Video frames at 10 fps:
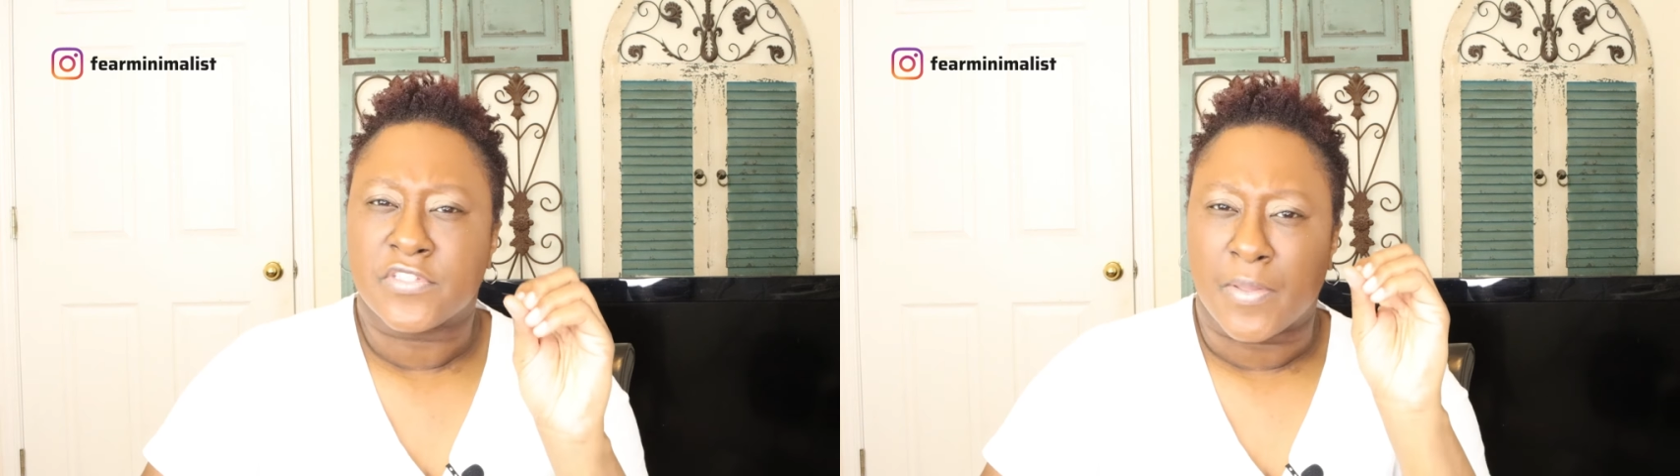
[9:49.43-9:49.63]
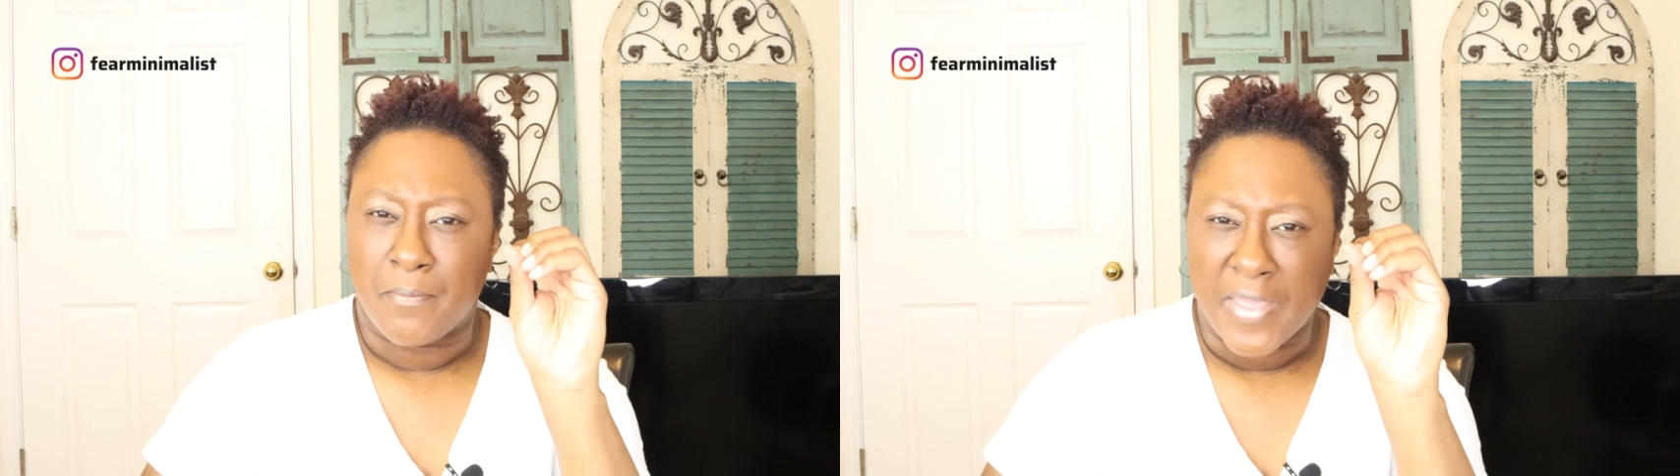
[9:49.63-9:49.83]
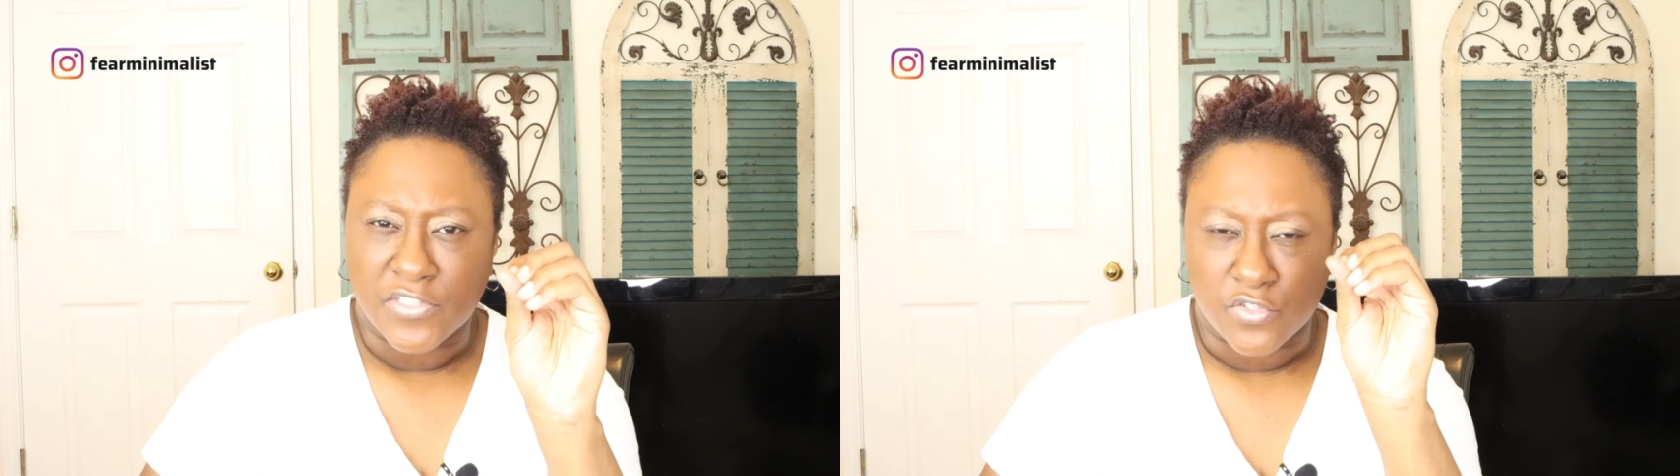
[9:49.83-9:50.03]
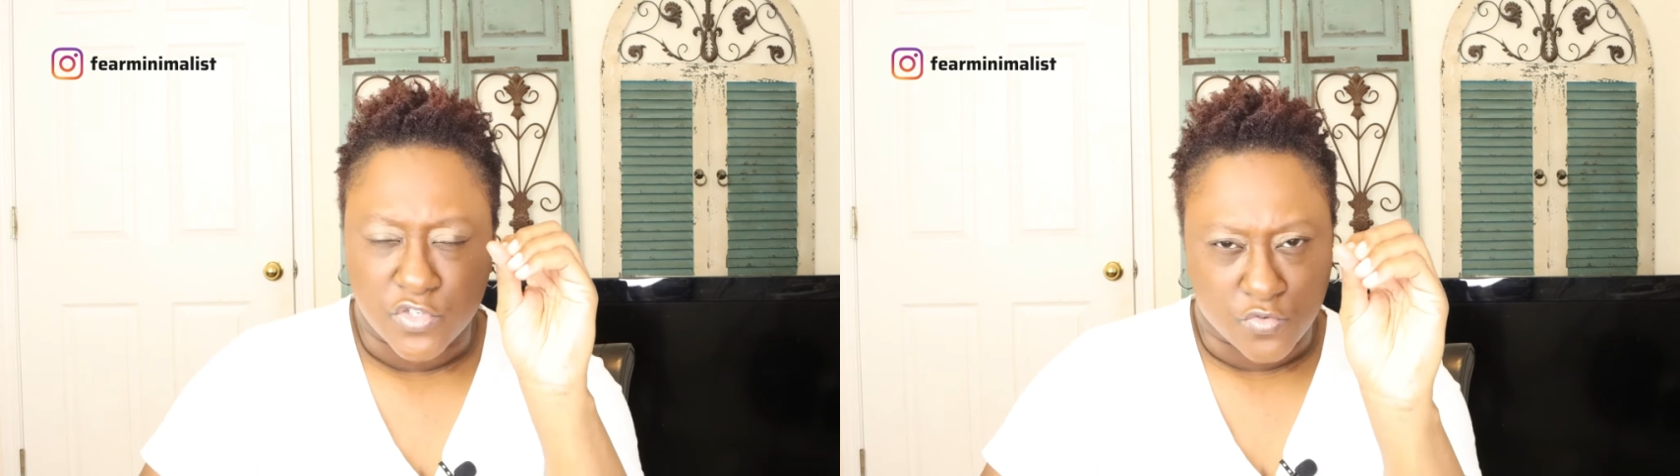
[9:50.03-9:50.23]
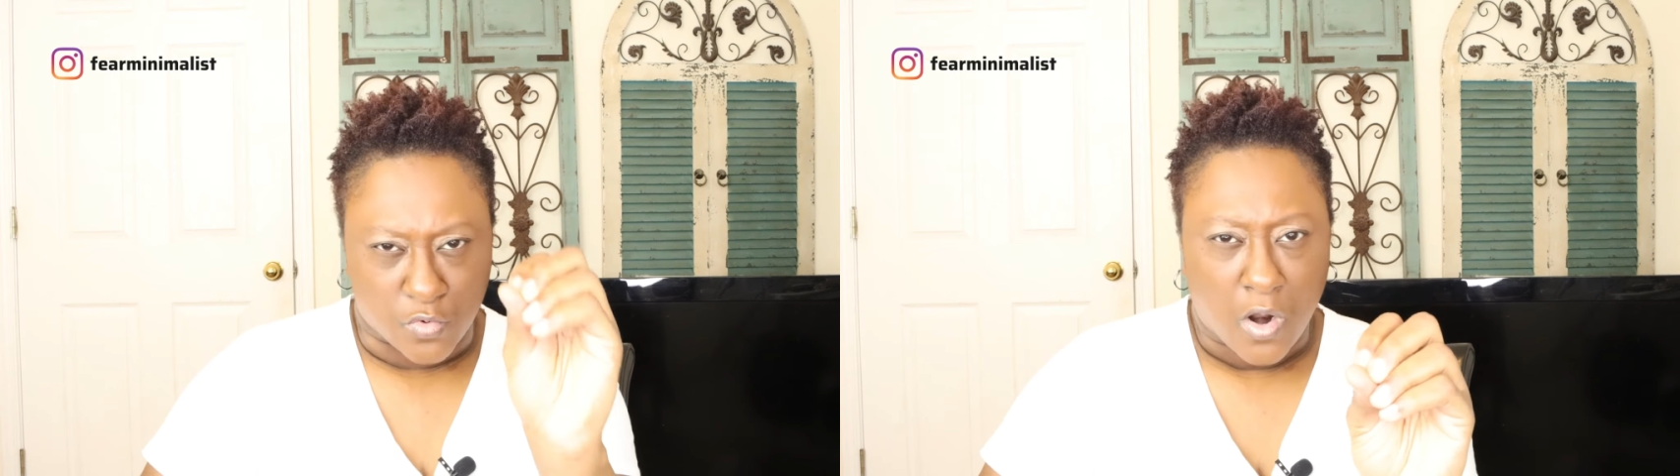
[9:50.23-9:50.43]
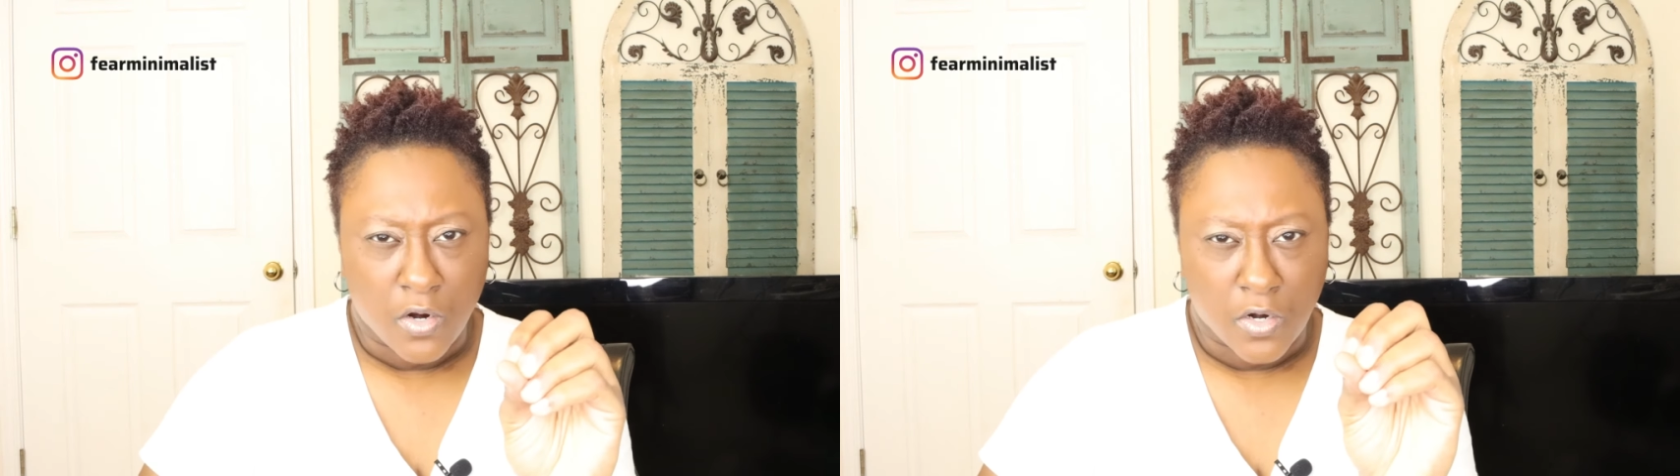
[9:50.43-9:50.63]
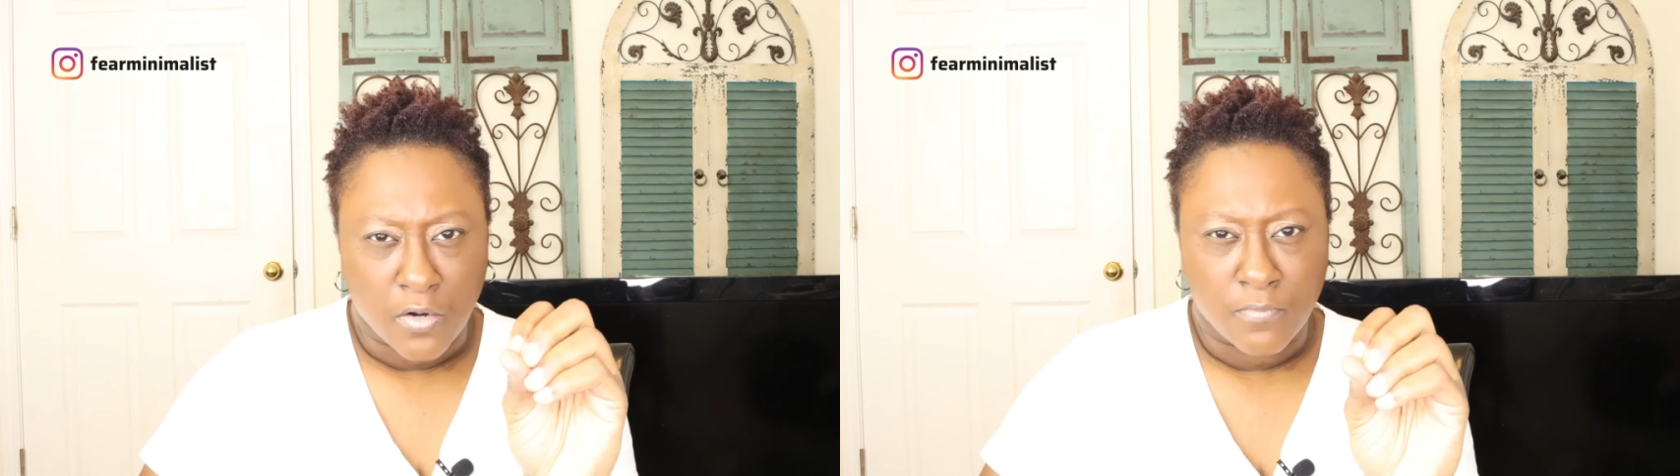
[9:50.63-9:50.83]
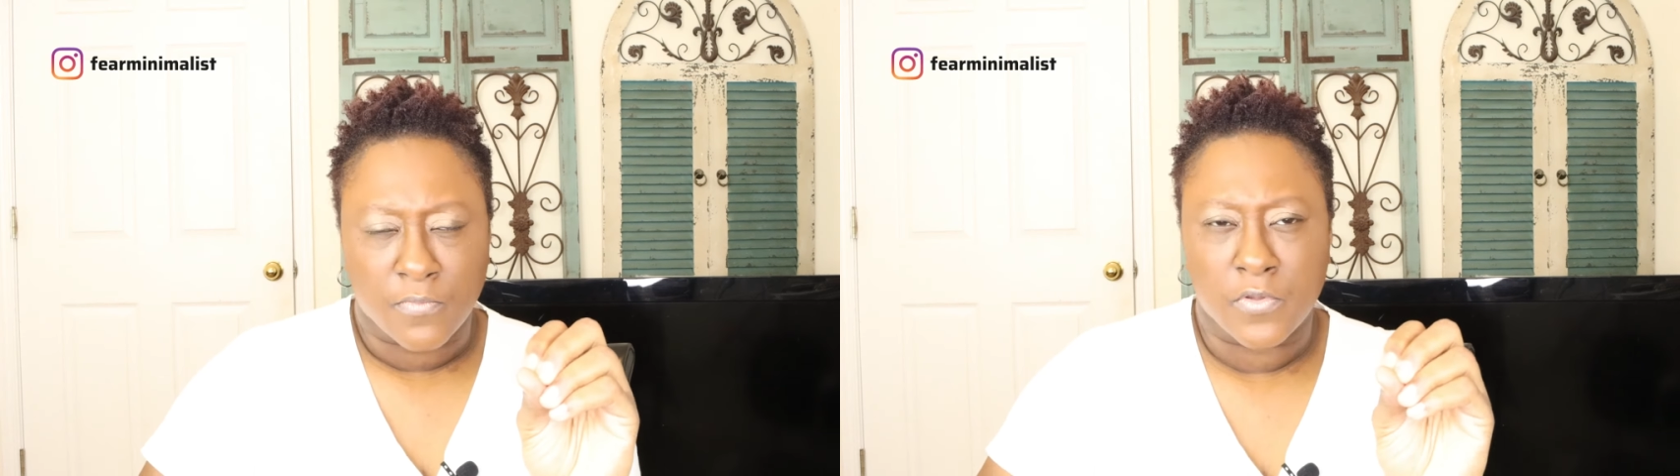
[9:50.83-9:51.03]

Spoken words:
that makes it stronger,